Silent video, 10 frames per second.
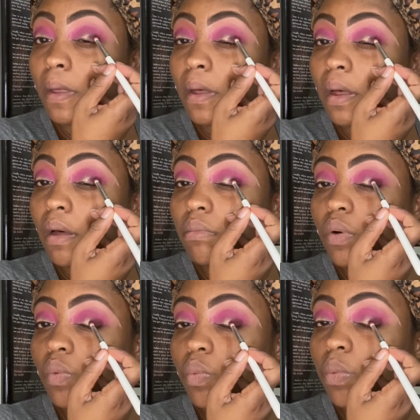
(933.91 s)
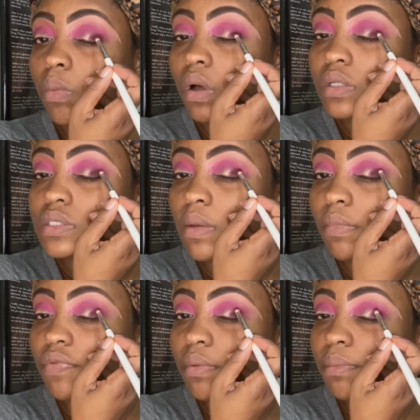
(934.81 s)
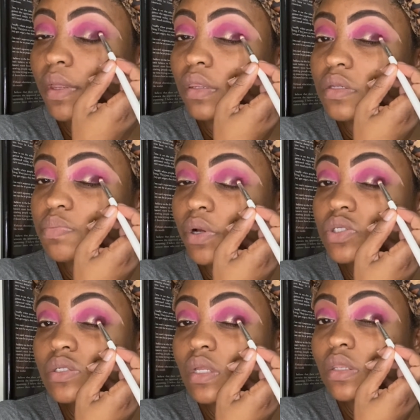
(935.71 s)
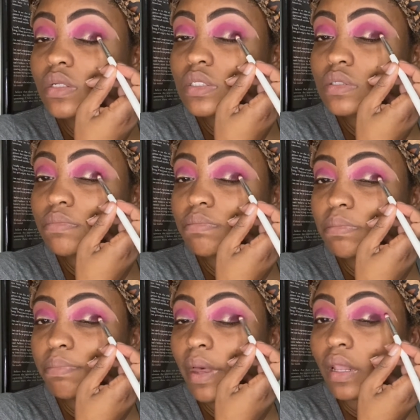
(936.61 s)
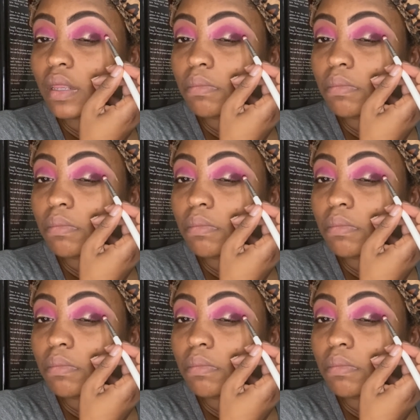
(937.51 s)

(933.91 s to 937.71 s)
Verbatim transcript: Um, some of them being these brushes and this palette.